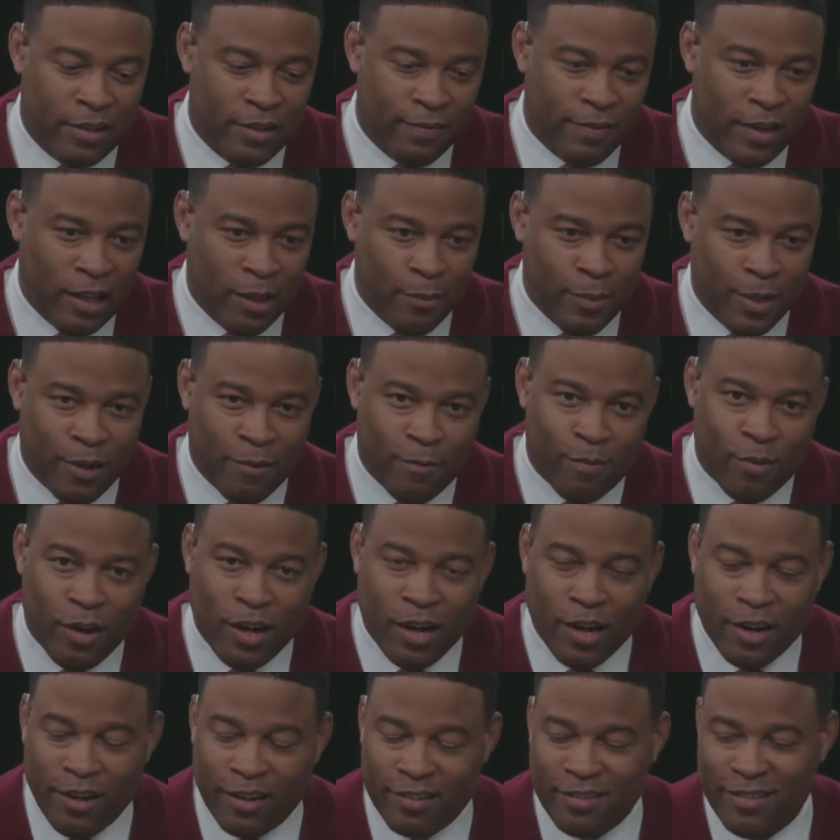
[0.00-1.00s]
development of
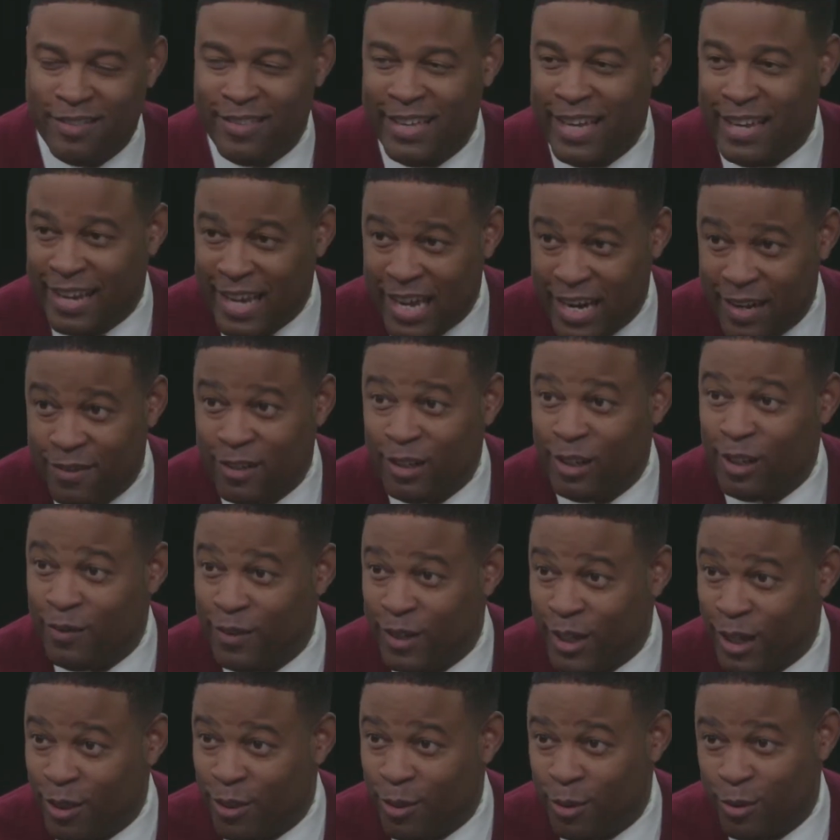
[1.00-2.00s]
products and then kind of
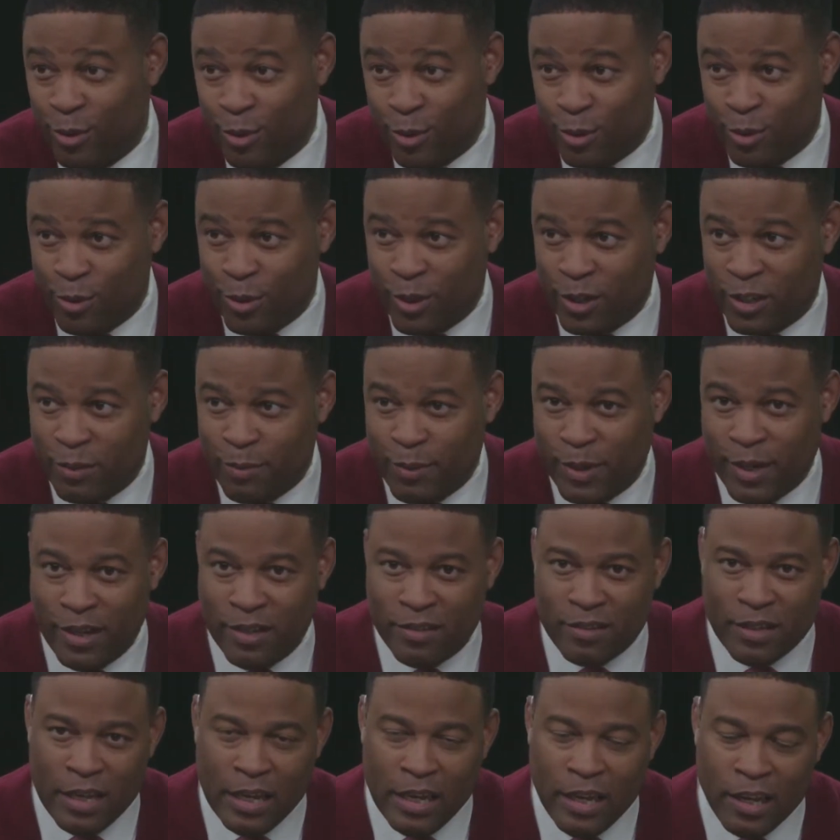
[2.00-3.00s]
delivering it through store
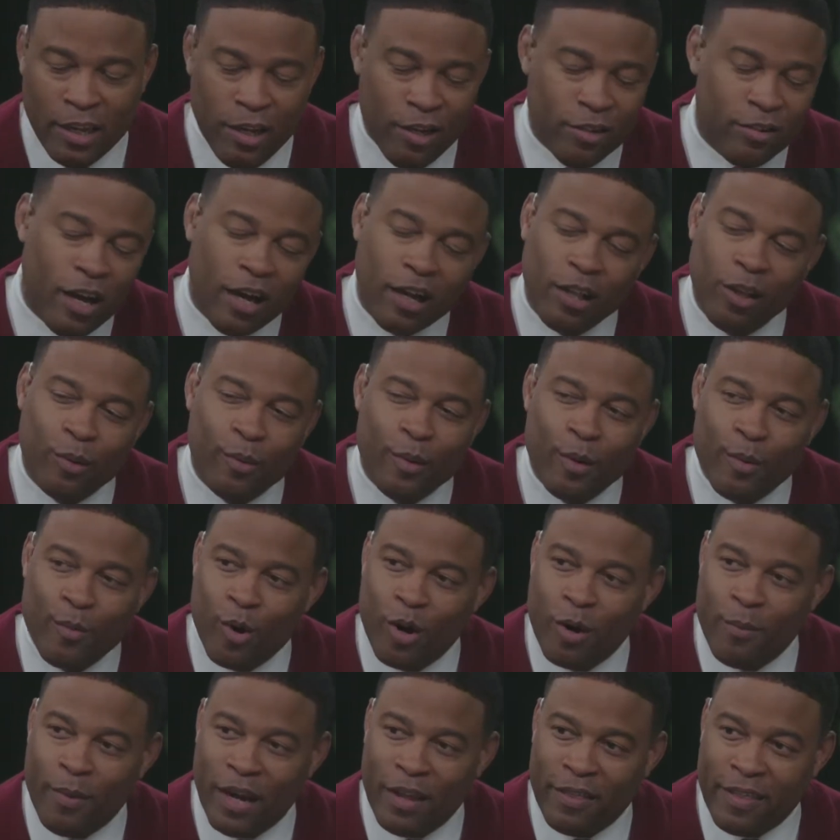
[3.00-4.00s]
experience. Can you talk a little bit
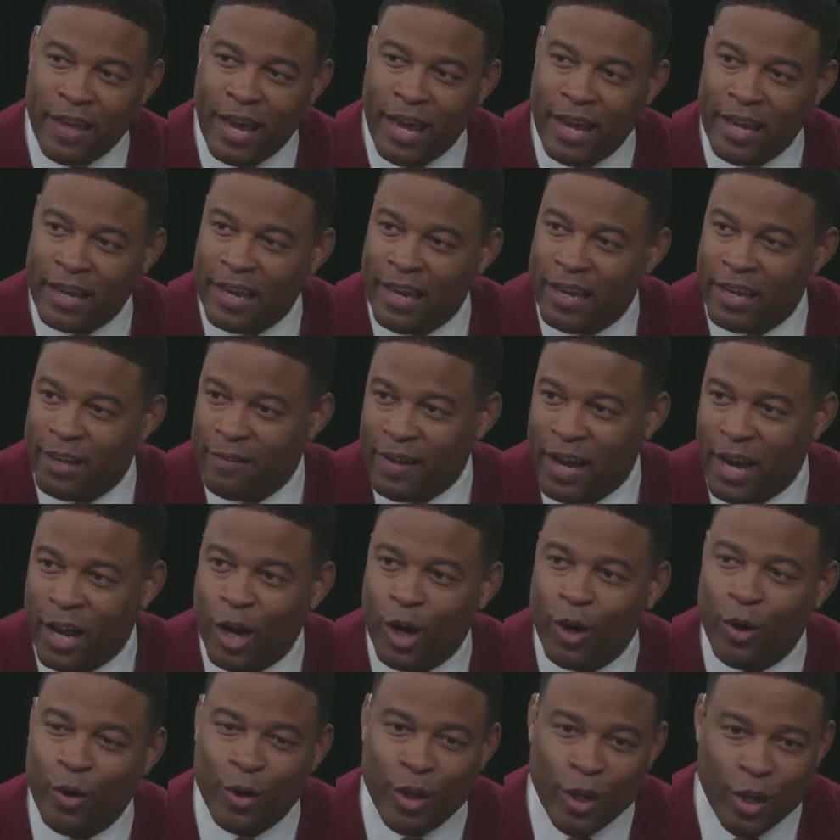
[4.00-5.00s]
more about that, kind of
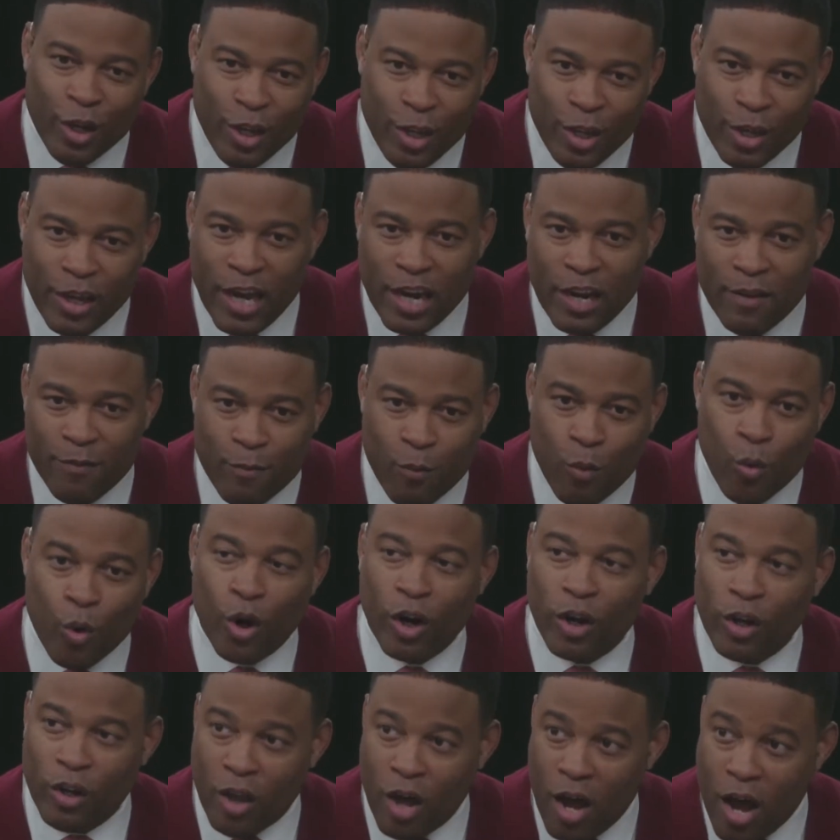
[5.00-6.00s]
how you kind of
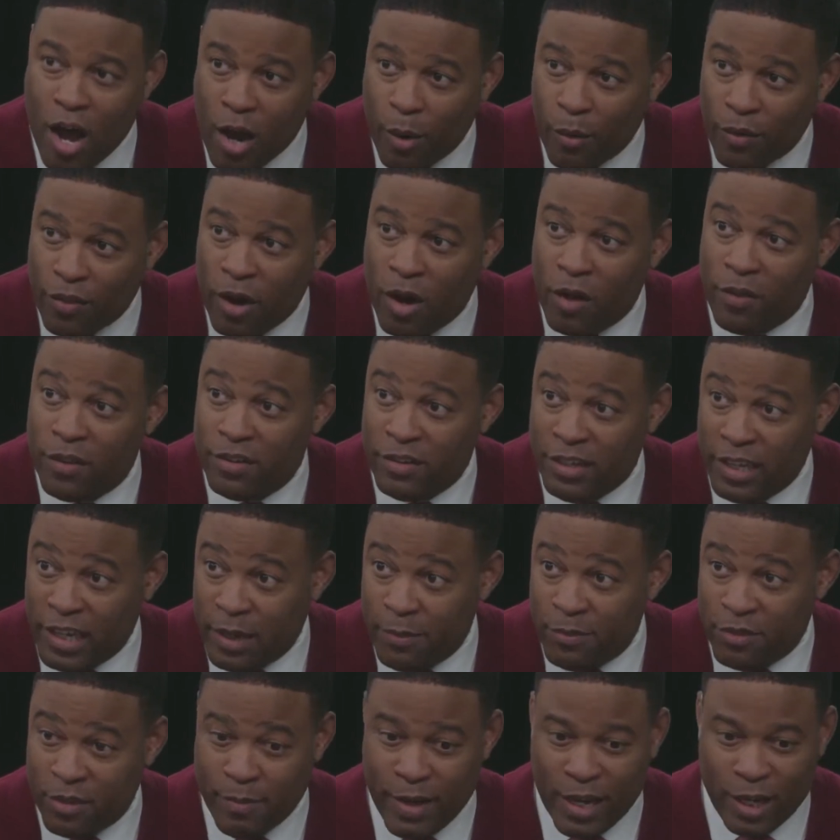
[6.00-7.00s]
work along with all the
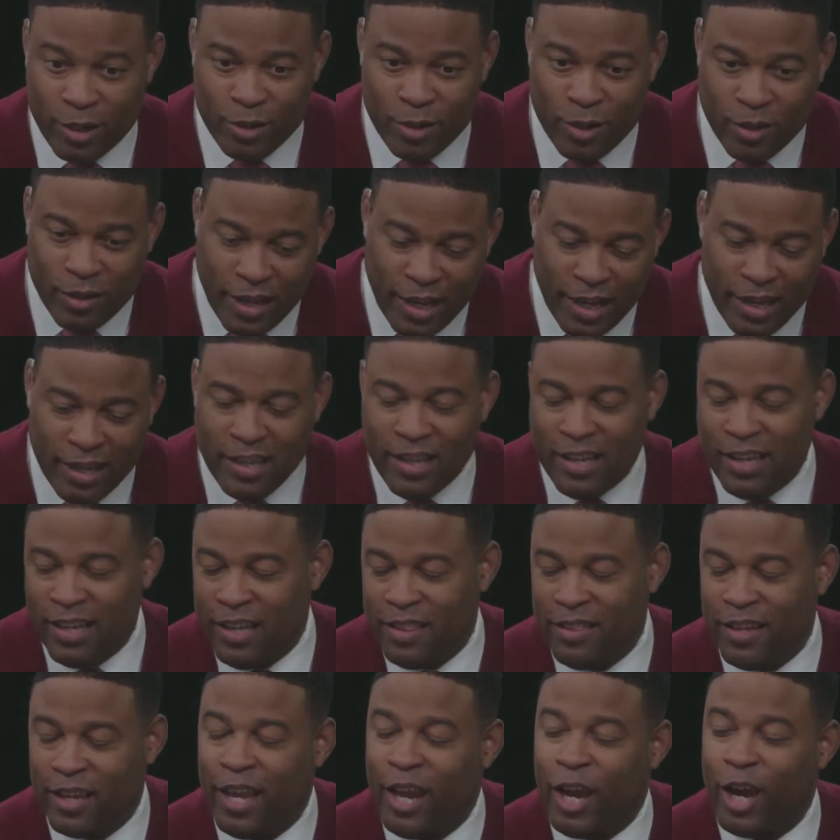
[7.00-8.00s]
teams to make sure that
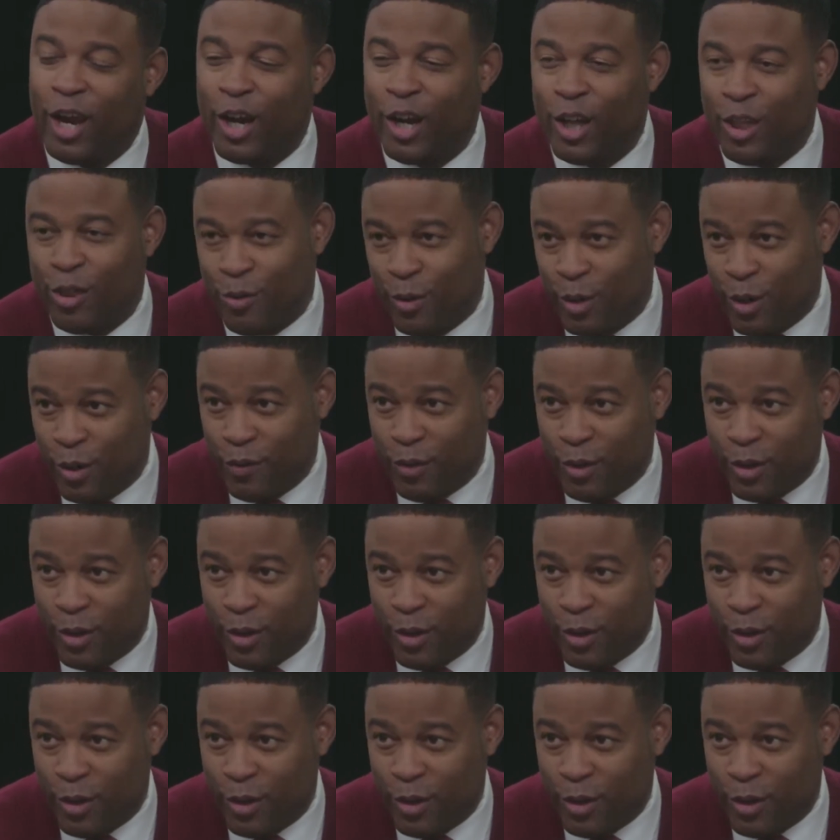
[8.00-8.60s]
the carry through of